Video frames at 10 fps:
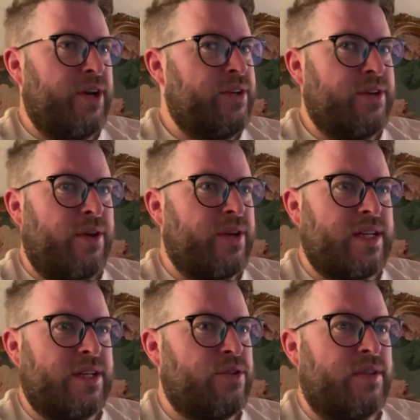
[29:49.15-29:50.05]
unknown
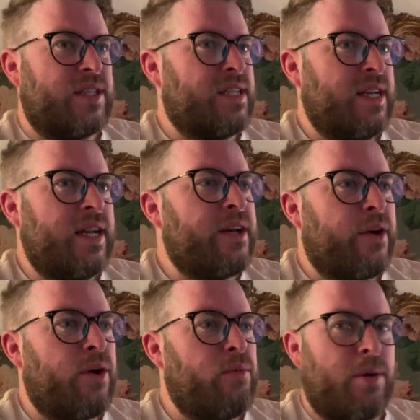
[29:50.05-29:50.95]
catastrophe that's clearly
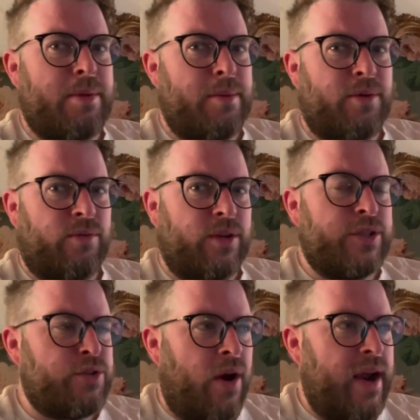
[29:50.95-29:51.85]
going on while people are on a
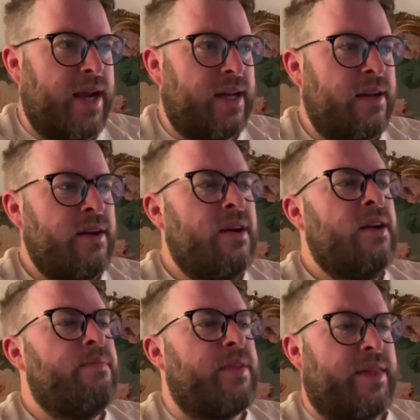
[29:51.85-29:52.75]
train,
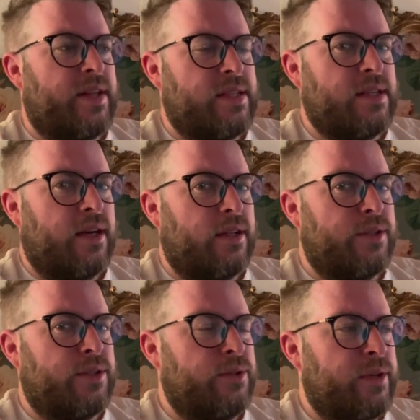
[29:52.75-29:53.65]
and that's the title
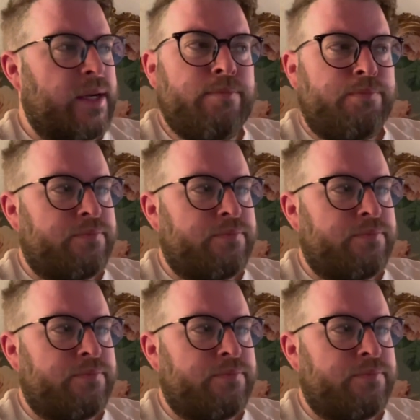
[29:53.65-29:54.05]
story.